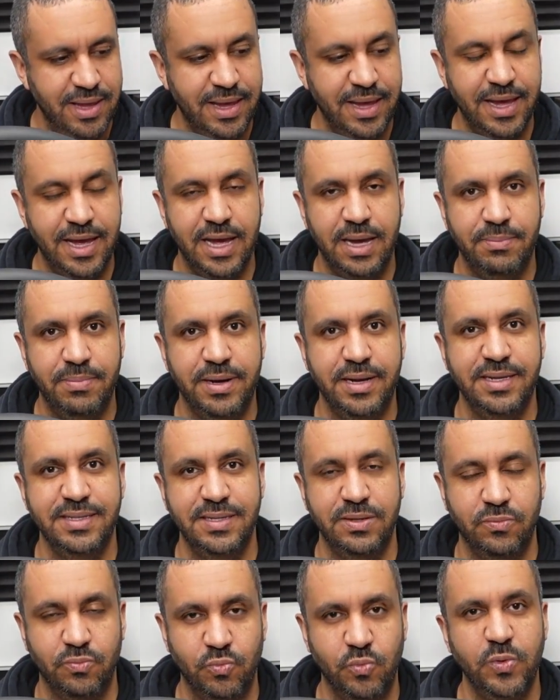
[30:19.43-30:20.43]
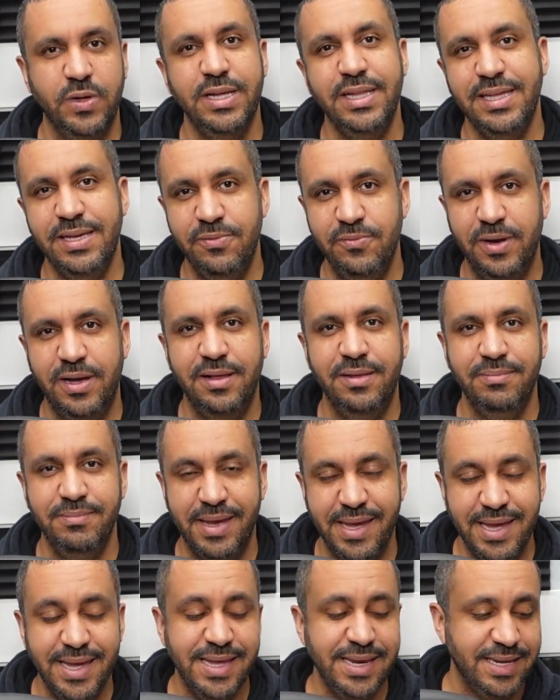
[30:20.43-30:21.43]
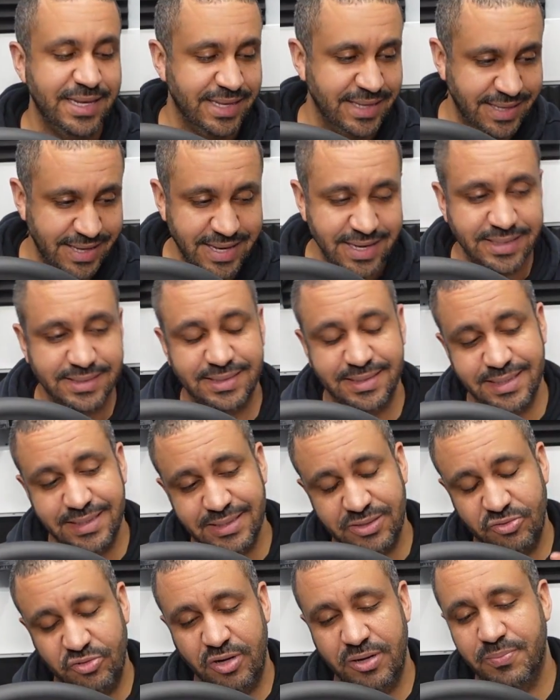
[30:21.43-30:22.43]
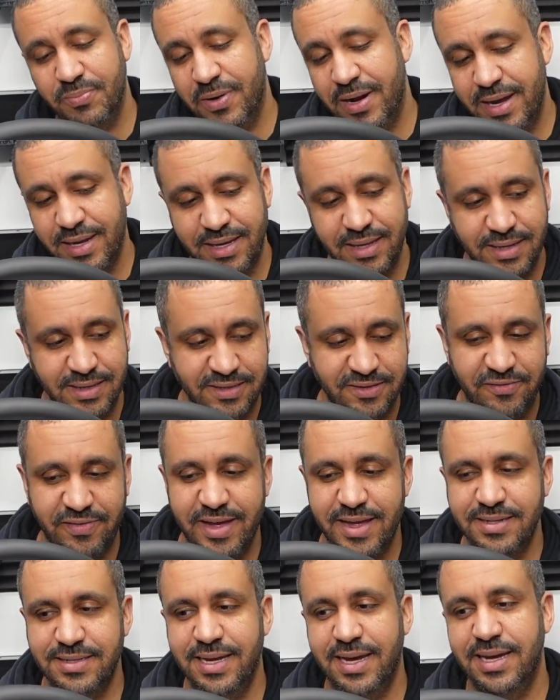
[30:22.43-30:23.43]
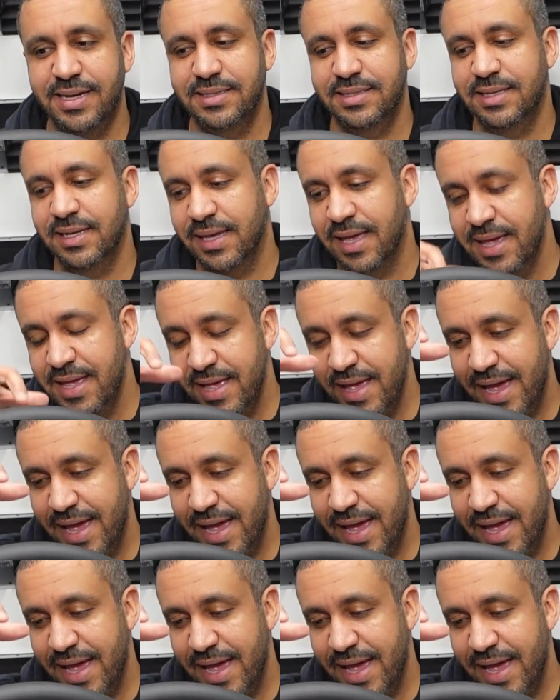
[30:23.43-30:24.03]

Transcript: But is it really well made? Yes. This truck bracket is fantastic.